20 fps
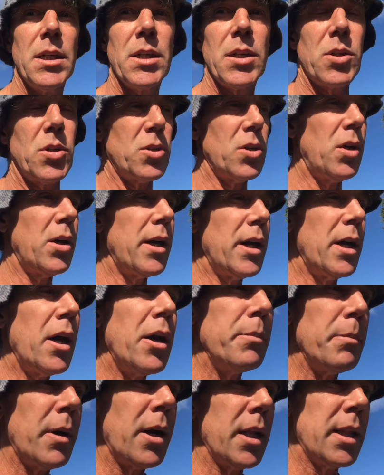because I
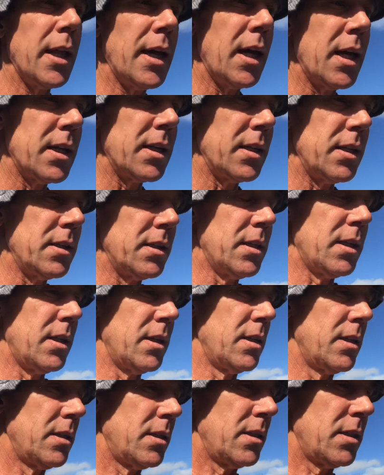own my land in
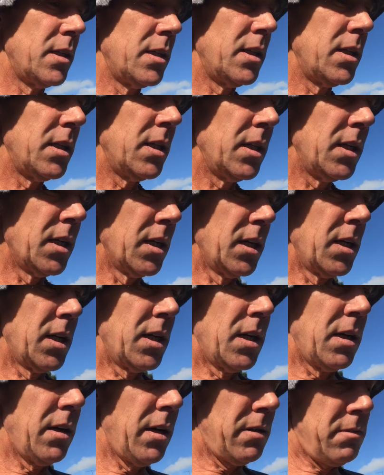uh,
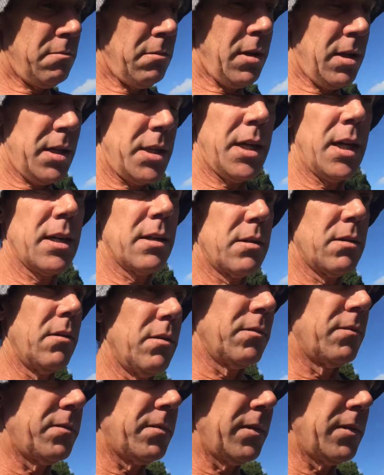I, well, I think it's called